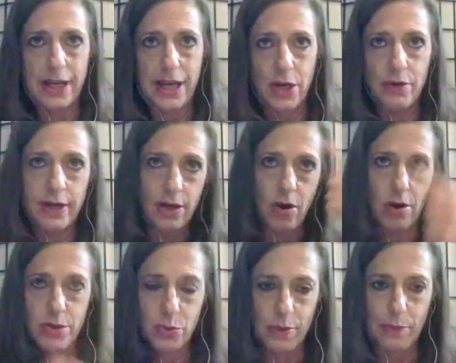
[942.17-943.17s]
hearing and
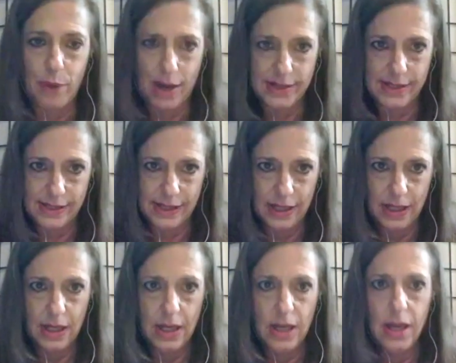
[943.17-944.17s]
auditory processing.
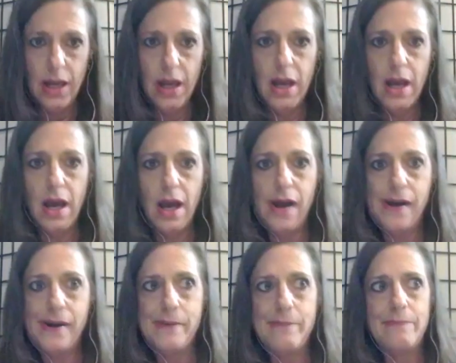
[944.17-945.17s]

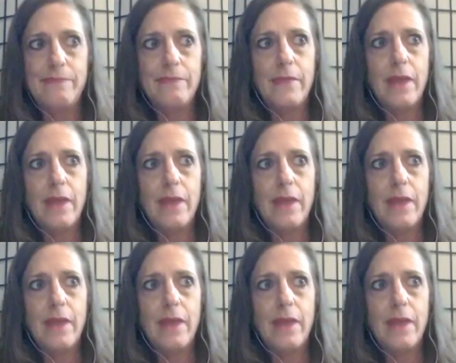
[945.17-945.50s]
Um,